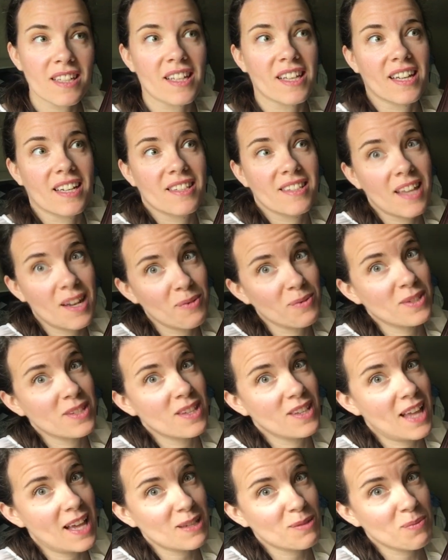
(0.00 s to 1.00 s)
Like I said, it was the
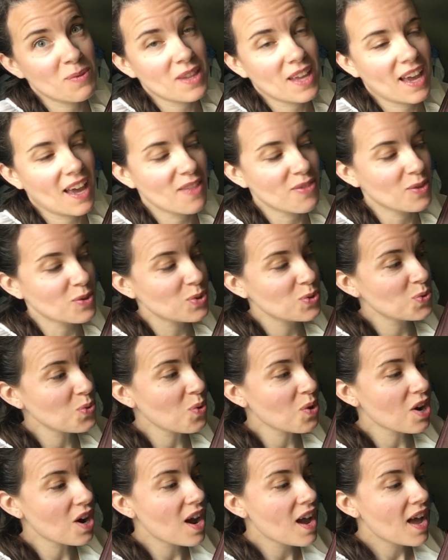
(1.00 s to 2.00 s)
last one they had in the
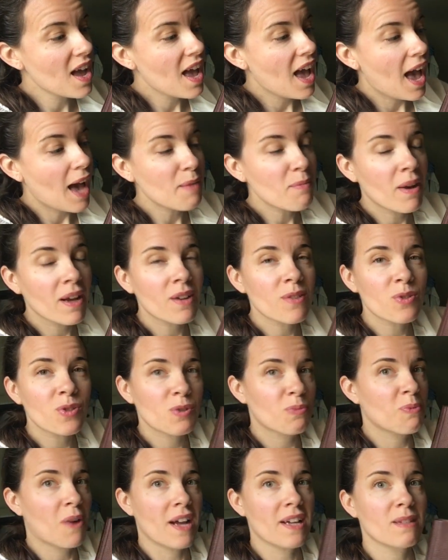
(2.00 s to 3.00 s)
store, and Michael
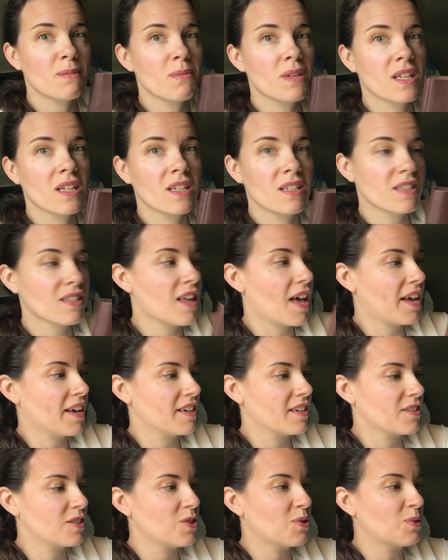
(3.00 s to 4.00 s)
surprised me, and he's
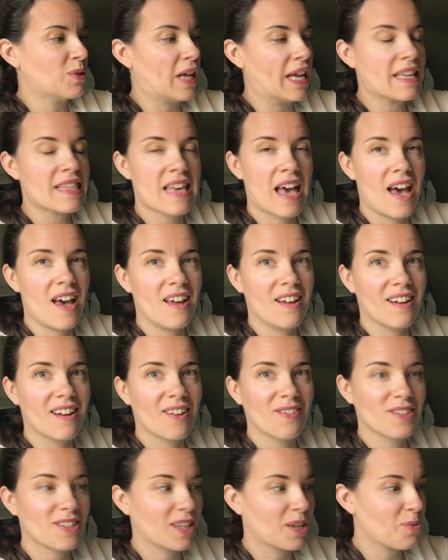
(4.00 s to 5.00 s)
like, "Do you like that?" And
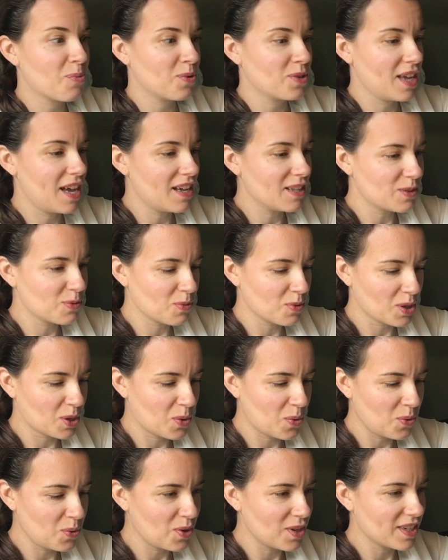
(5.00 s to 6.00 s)
I was like, "Well, yeah, it's really
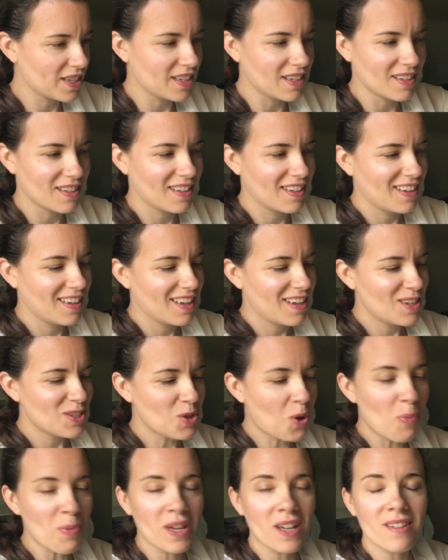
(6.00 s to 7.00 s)
cool." And he
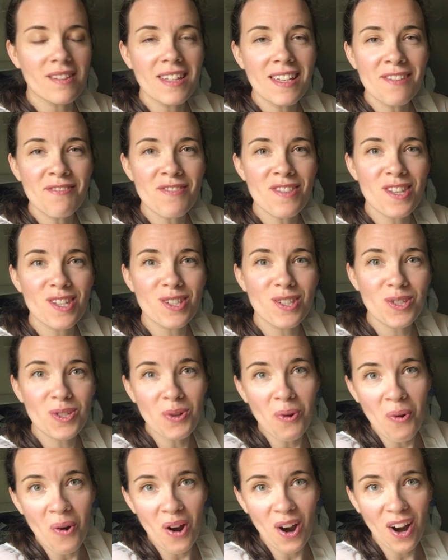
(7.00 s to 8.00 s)
told me to leave the
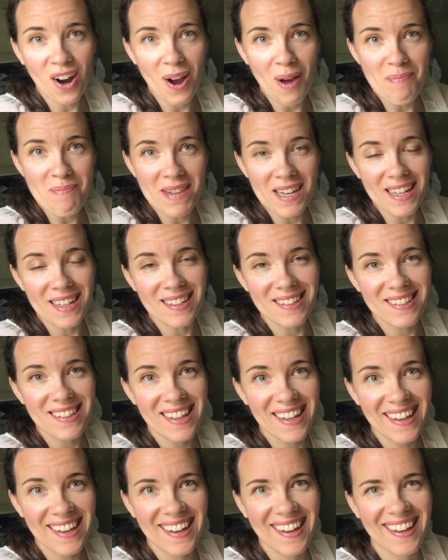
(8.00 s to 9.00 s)
store
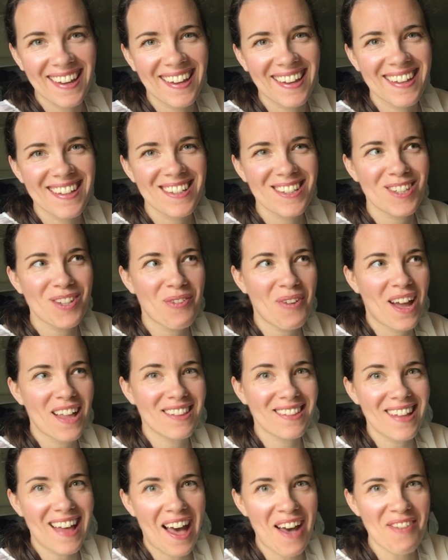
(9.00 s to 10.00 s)
immediately, so I
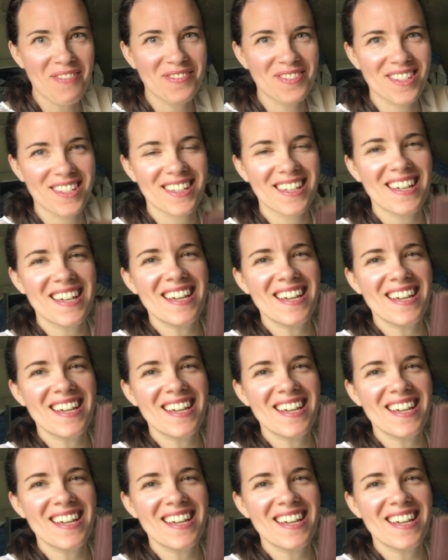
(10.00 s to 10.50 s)
left.